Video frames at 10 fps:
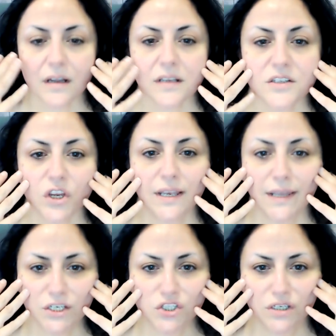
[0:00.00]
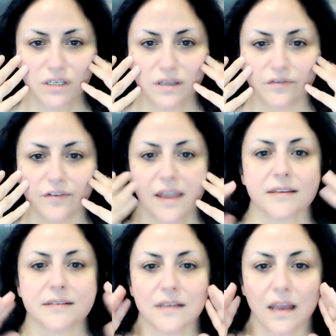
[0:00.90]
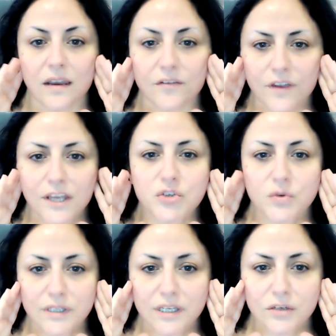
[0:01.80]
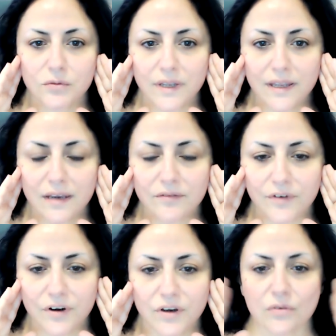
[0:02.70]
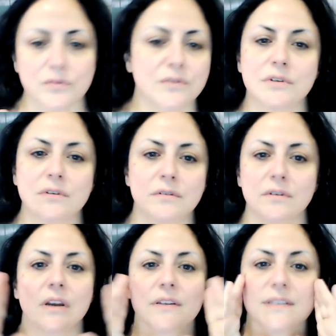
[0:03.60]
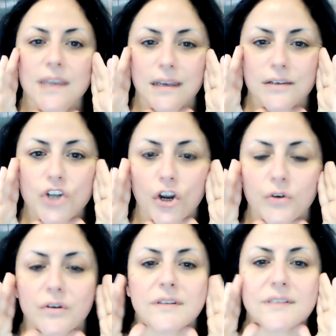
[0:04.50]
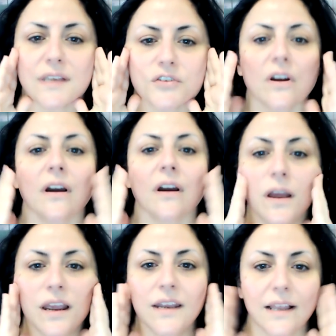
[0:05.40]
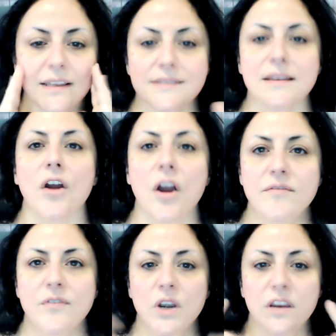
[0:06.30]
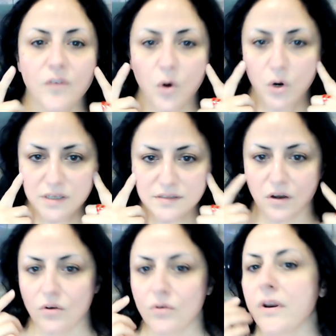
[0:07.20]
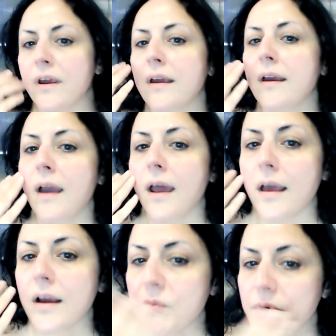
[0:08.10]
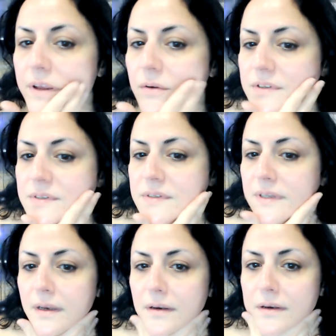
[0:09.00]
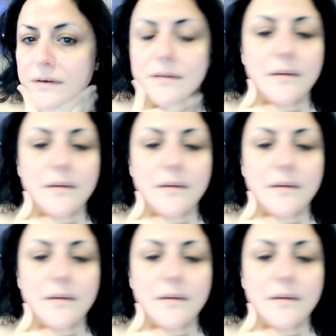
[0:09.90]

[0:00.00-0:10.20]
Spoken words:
circulation in the face, and eventually you'll get very good, skin tone, etc. Now listen, I'm 44 years old and I've got pretty good skin,